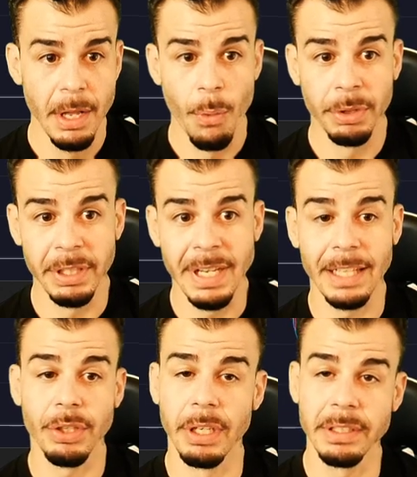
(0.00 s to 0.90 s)
When the
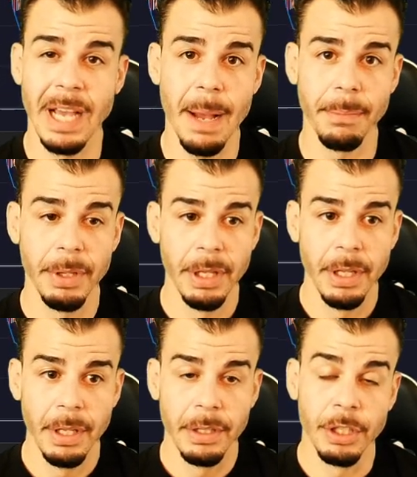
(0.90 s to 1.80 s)
dots are on the top,
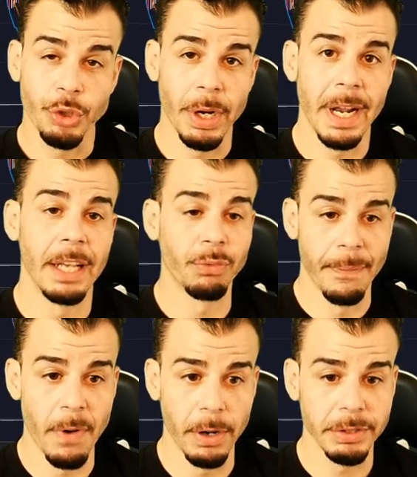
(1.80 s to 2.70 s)
the trend has
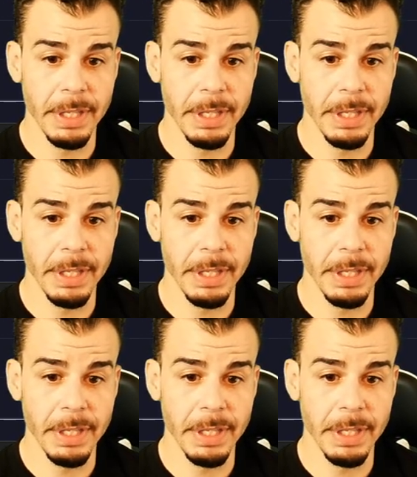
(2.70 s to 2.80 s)
reversed.